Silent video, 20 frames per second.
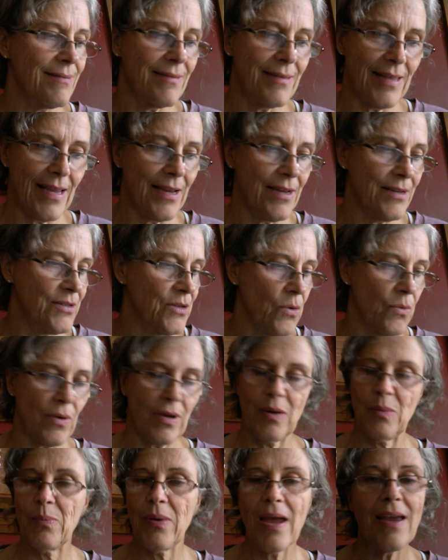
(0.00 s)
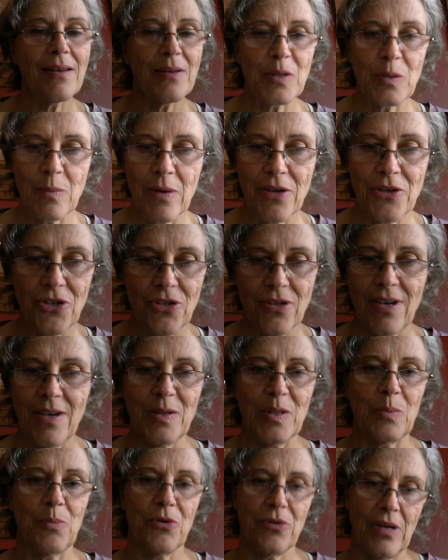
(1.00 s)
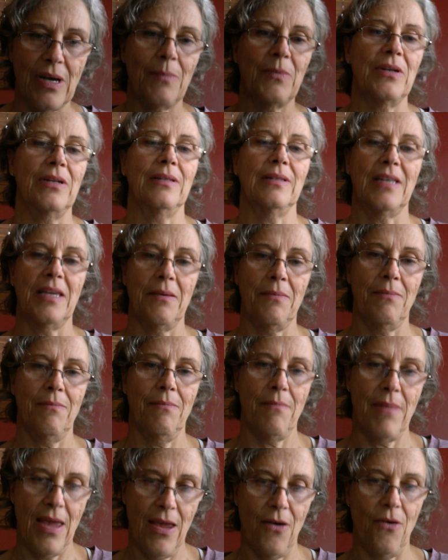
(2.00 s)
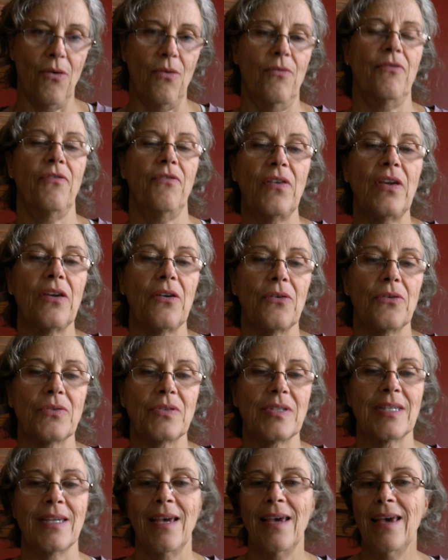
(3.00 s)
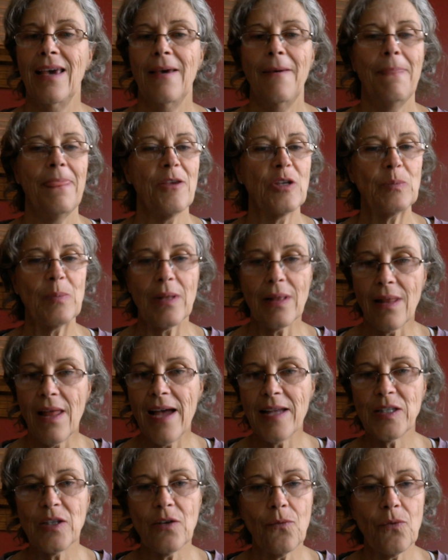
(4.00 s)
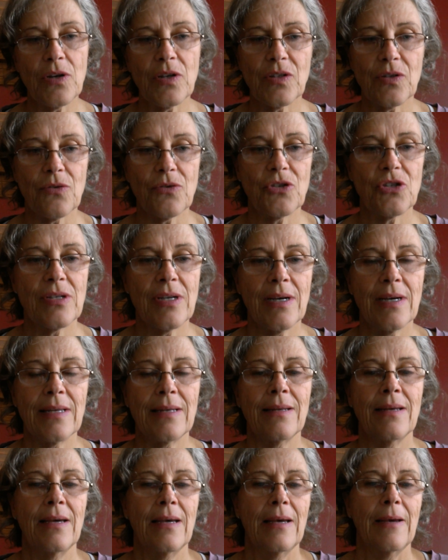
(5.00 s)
they don't get paid as much as predominantly male fields. There's been lots of research done